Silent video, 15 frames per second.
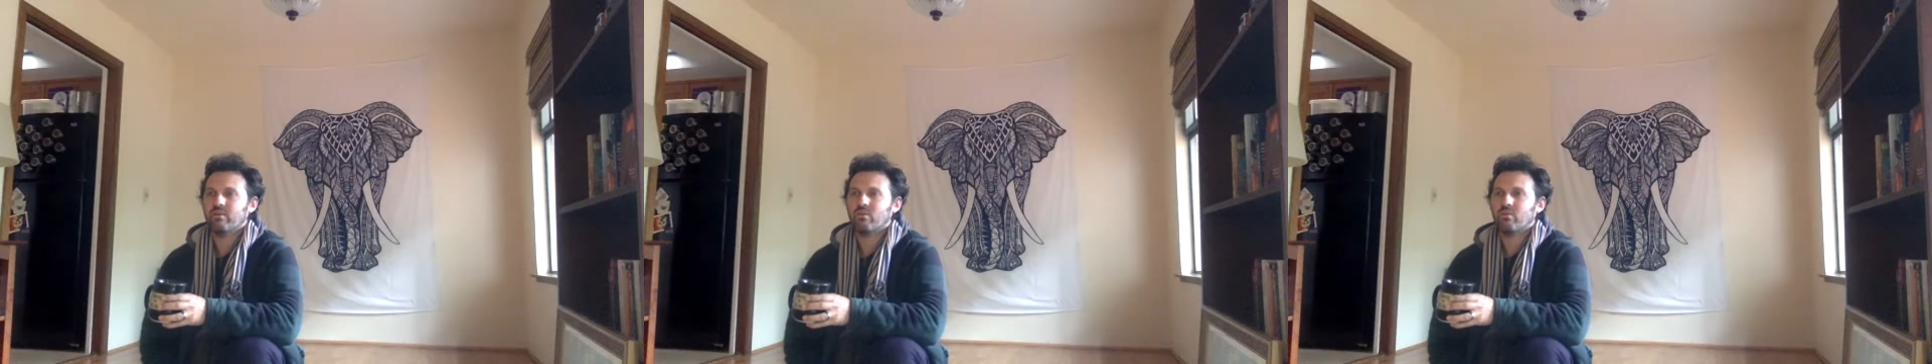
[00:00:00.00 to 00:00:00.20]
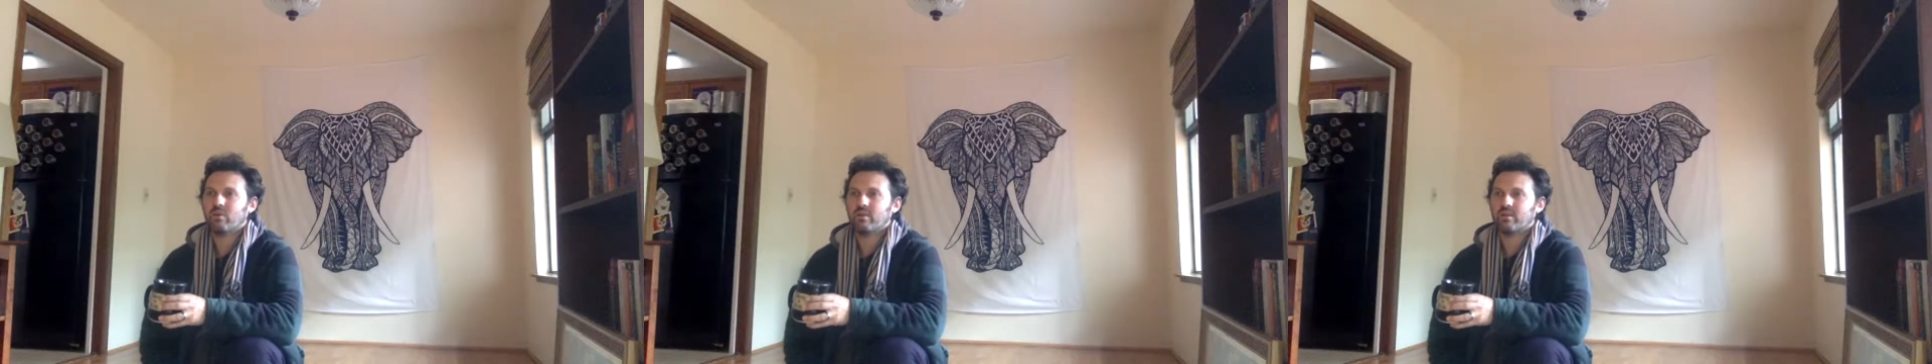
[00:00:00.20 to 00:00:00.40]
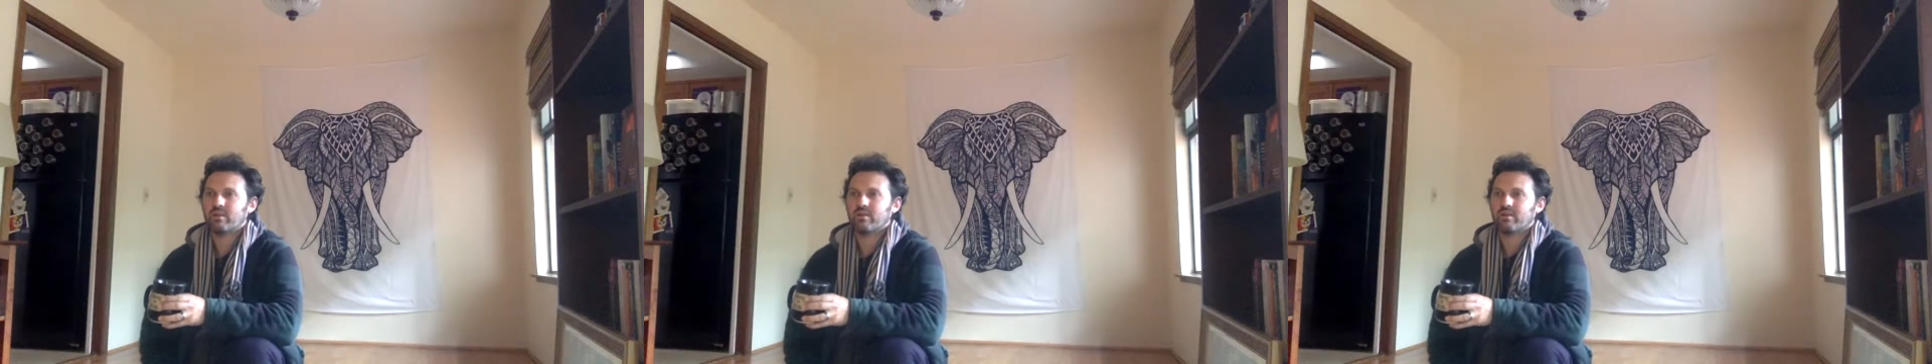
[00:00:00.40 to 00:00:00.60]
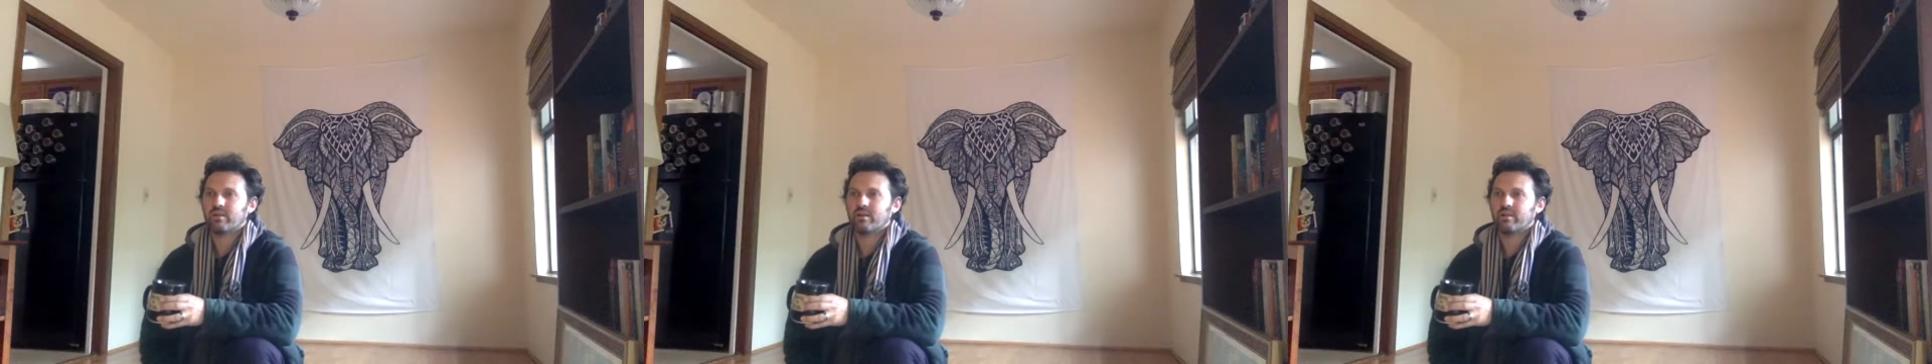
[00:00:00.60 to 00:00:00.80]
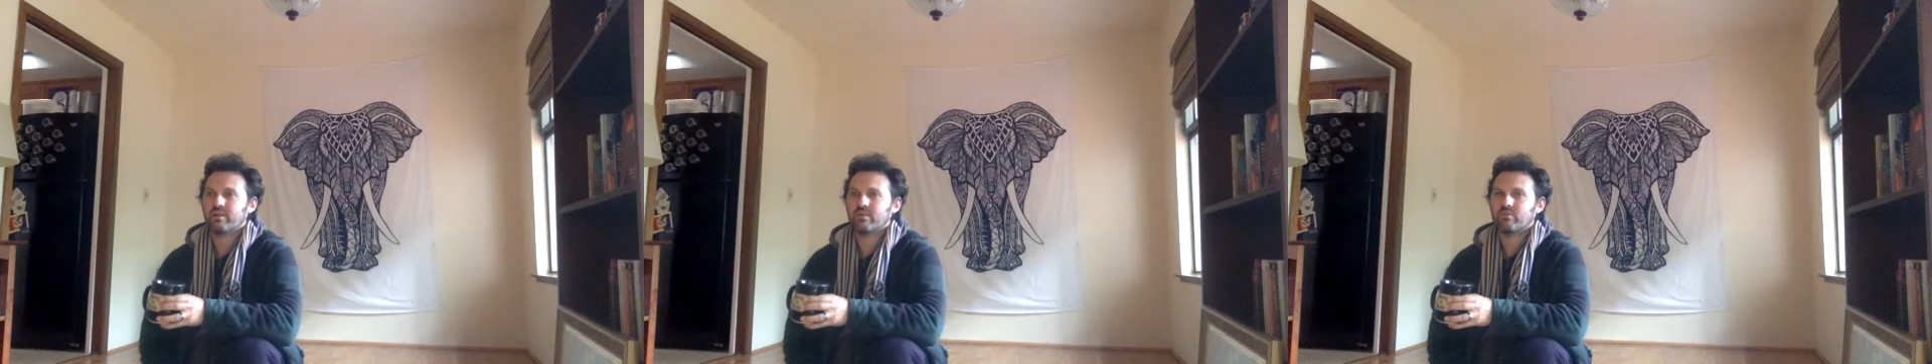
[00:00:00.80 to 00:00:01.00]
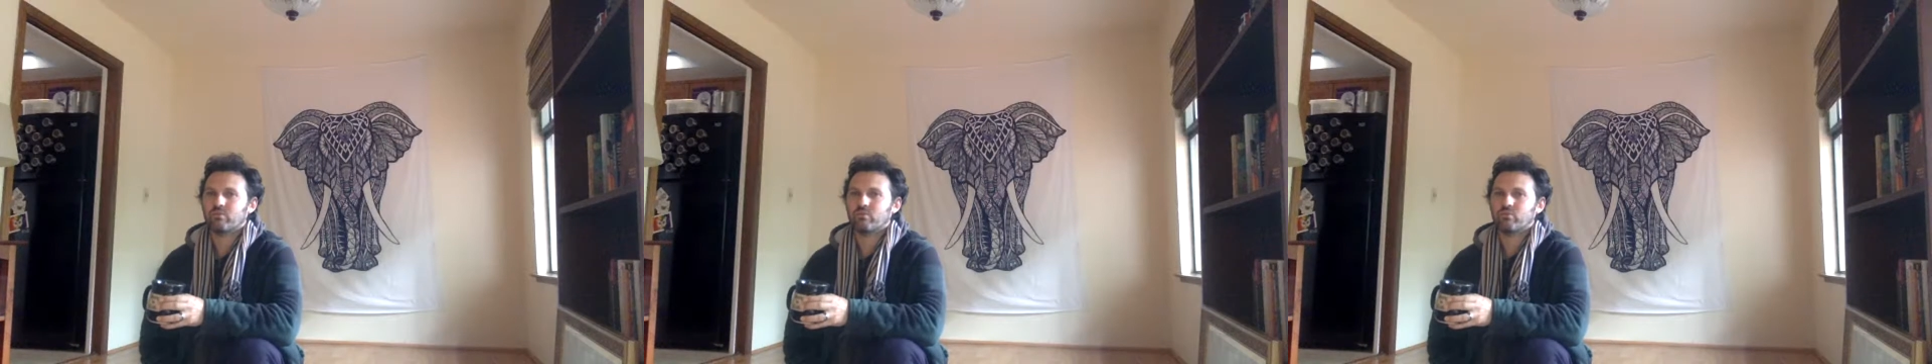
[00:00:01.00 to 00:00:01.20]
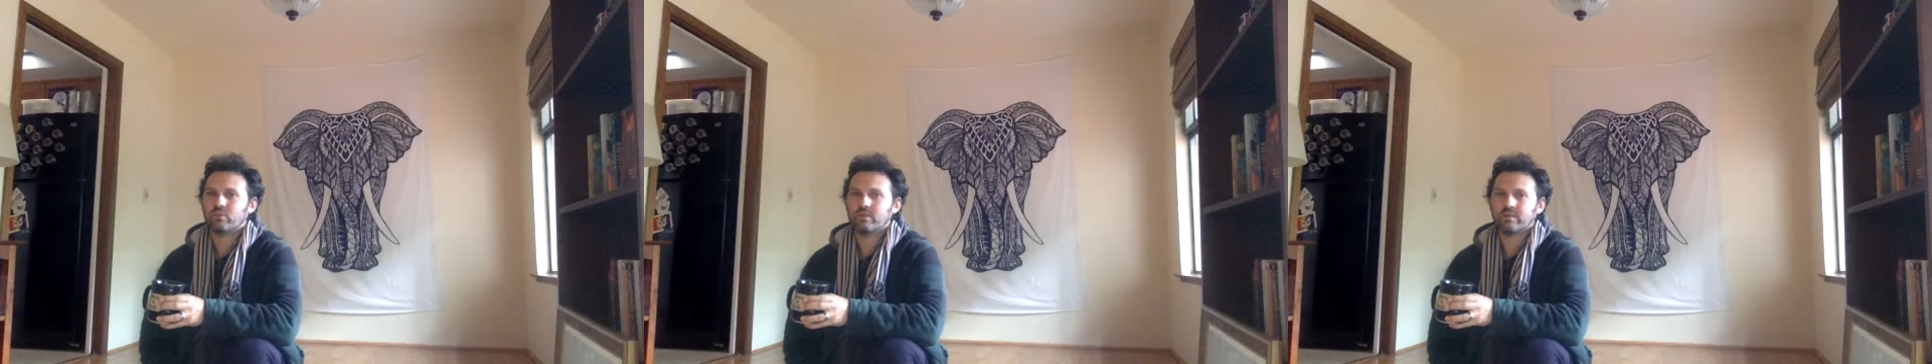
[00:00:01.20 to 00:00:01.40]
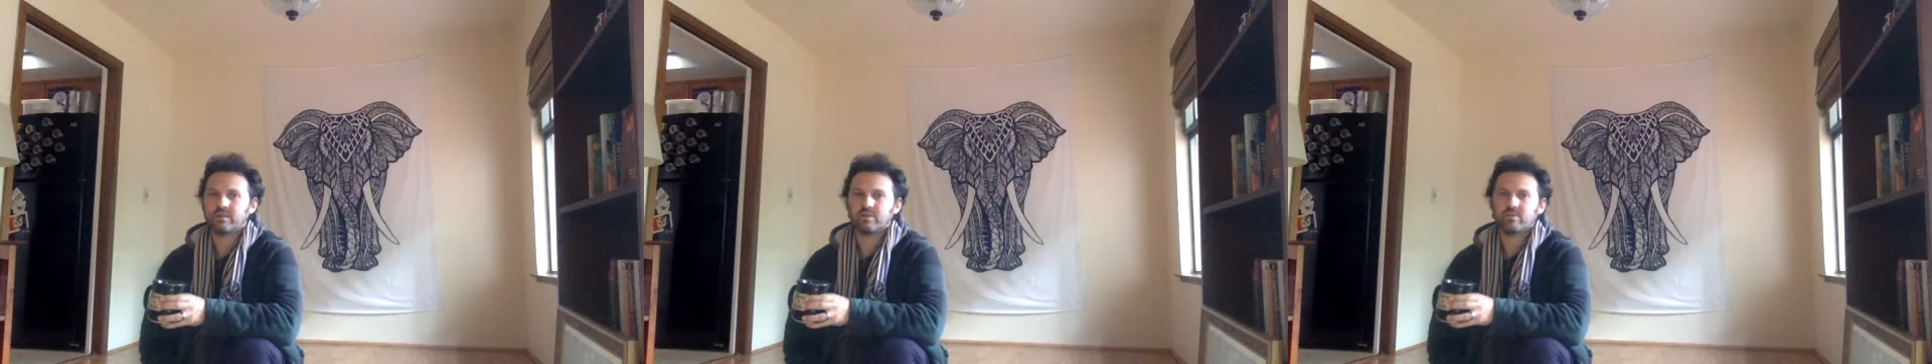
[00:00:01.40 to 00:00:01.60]
one thing that
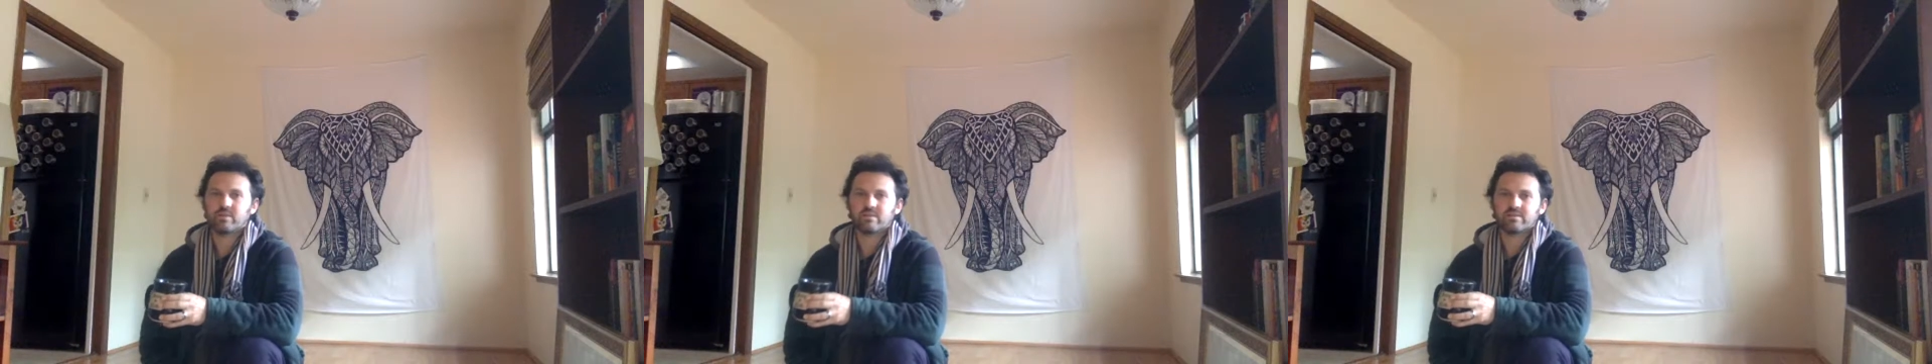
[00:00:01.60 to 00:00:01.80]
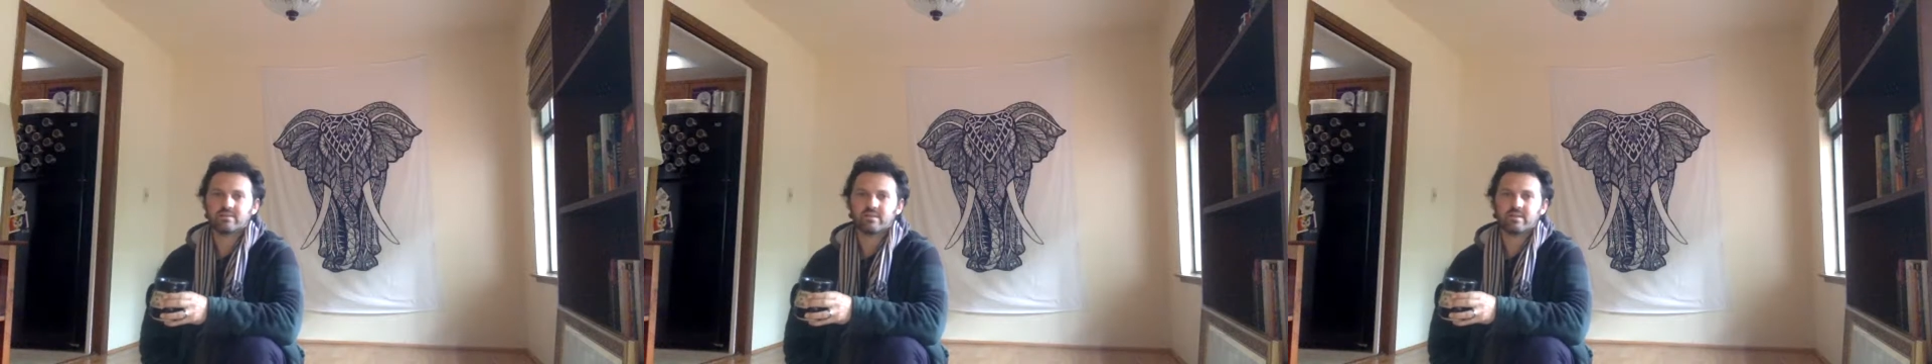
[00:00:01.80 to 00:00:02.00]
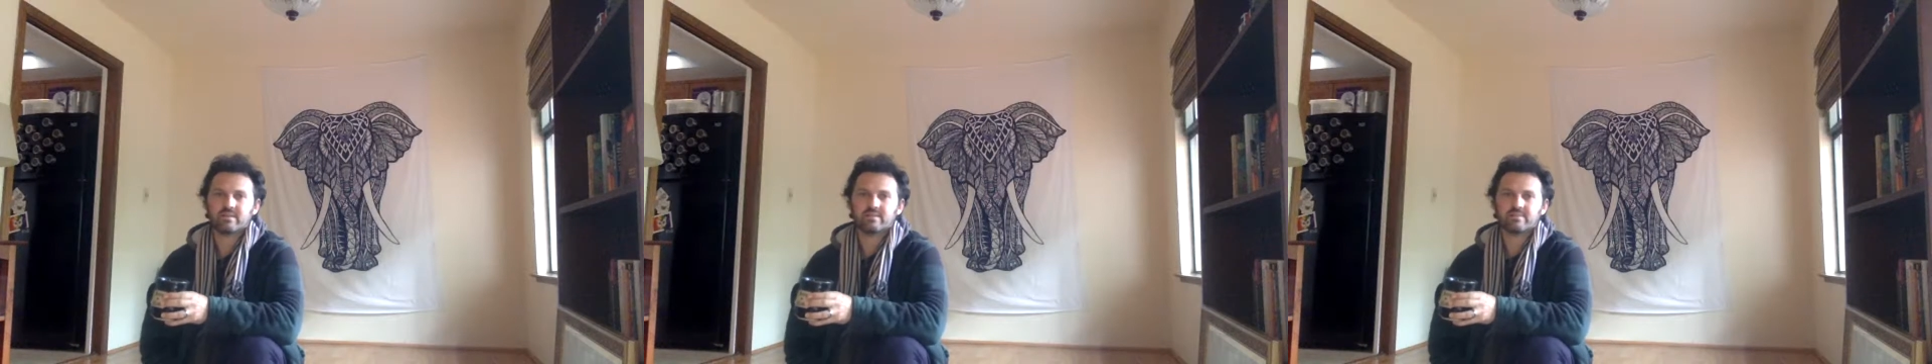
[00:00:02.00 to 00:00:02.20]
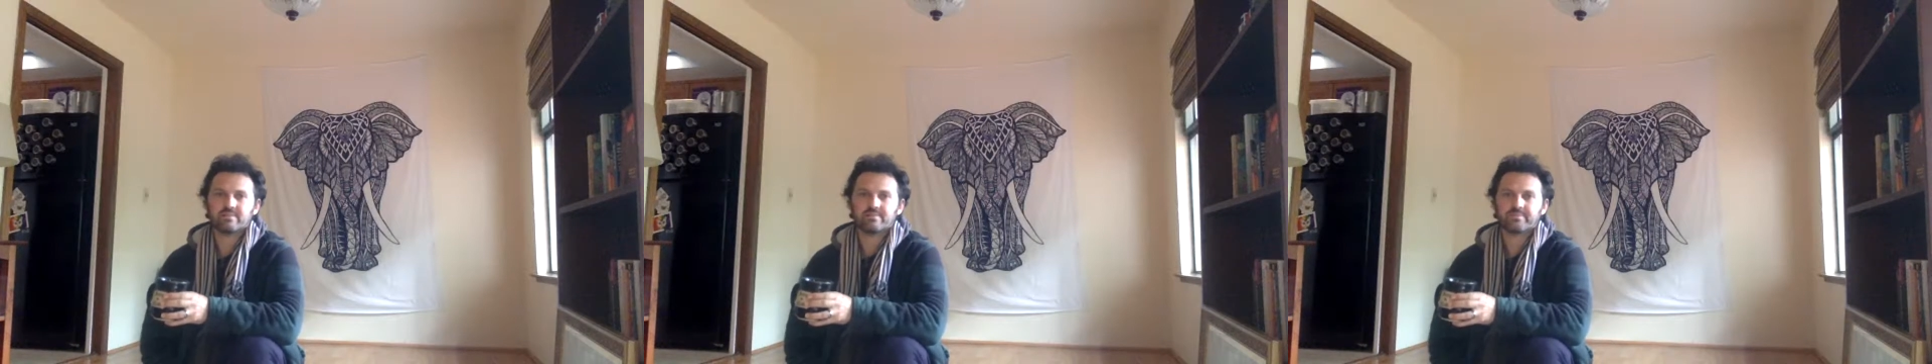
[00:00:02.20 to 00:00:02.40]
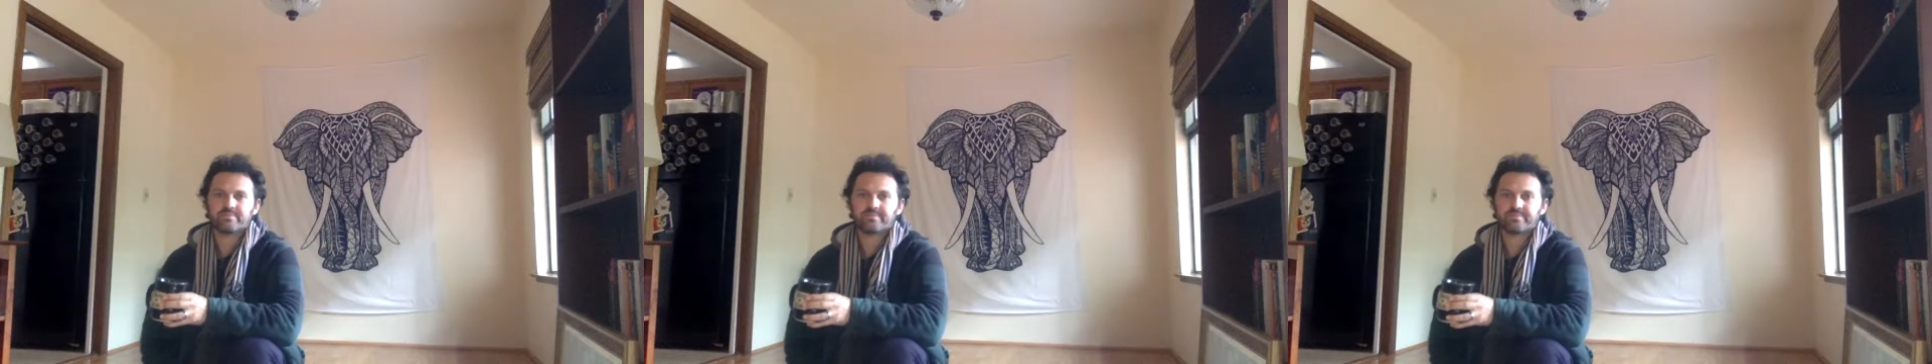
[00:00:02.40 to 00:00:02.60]
really resonates